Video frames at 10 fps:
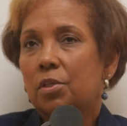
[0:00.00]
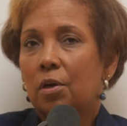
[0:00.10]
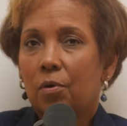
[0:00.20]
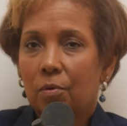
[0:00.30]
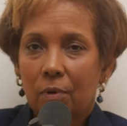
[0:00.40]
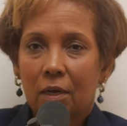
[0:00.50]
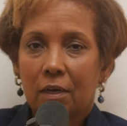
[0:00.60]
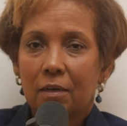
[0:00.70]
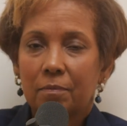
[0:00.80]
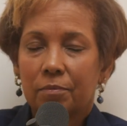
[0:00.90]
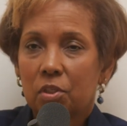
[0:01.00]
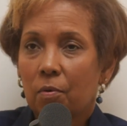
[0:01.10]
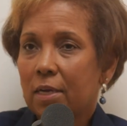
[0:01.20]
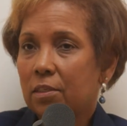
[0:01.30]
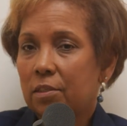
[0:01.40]
So
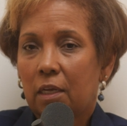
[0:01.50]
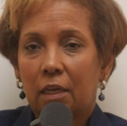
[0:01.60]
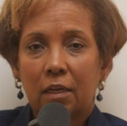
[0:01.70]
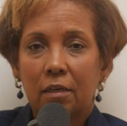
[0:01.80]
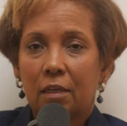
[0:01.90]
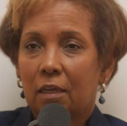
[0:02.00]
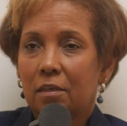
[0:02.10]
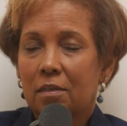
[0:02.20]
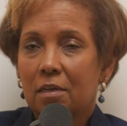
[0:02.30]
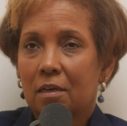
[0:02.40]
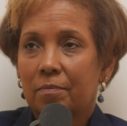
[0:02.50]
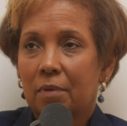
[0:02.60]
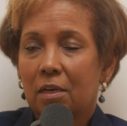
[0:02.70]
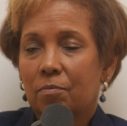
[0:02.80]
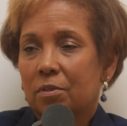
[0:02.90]
I stayed, and
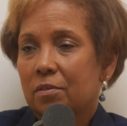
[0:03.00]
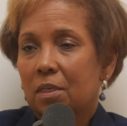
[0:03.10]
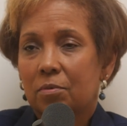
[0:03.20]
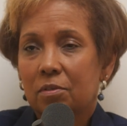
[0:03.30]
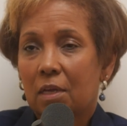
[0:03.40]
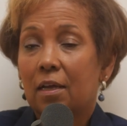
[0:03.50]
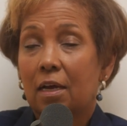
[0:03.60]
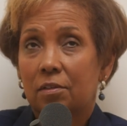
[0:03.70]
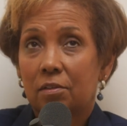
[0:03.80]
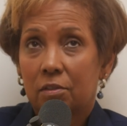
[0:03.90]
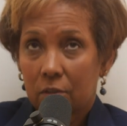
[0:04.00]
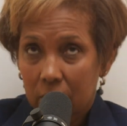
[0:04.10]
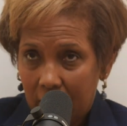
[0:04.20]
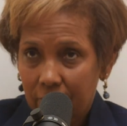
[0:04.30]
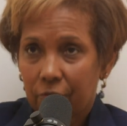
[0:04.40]
I
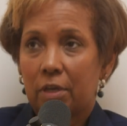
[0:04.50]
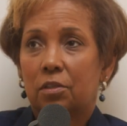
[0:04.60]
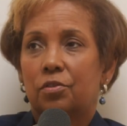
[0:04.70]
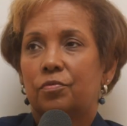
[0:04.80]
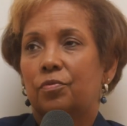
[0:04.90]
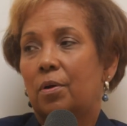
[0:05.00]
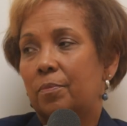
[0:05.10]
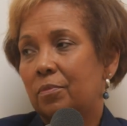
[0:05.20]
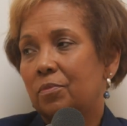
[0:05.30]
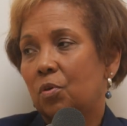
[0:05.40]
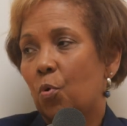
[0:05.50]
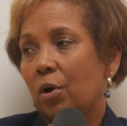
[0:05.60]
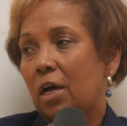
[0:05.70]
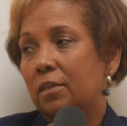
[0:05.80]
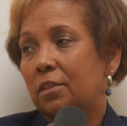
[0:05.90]
still have friends from the War
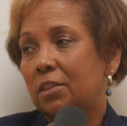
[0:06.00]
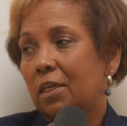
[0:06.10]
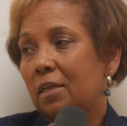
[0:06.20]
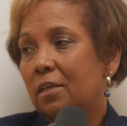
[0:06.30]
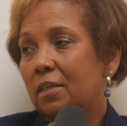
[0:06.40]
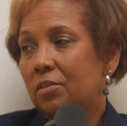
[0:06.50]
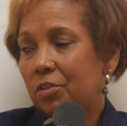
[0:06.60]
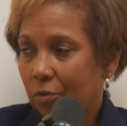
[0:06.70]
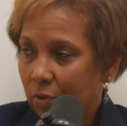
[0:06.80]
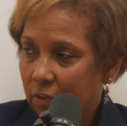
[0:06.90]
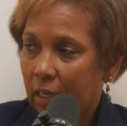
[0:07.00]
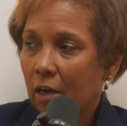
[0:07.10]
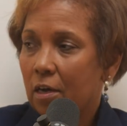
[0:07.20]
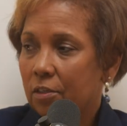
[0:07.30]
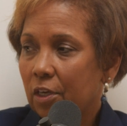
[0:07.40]
College, still stay
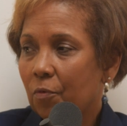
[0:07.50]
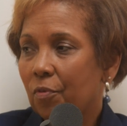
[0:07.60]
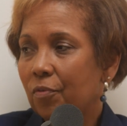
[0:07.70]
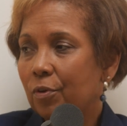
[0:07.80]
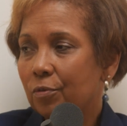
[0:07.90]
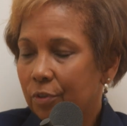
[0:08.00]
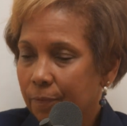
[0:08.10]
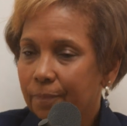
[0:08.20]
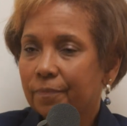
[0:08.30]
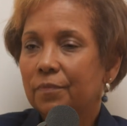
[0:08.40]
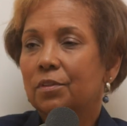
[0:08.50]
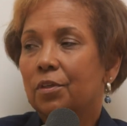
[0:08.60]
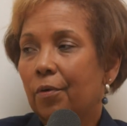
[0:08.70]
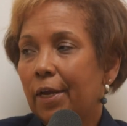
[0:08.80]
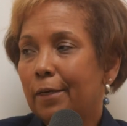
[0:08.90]
in contact with folks.
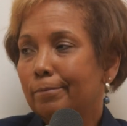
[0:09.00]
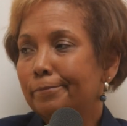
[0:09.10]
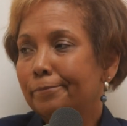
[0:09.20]
Great.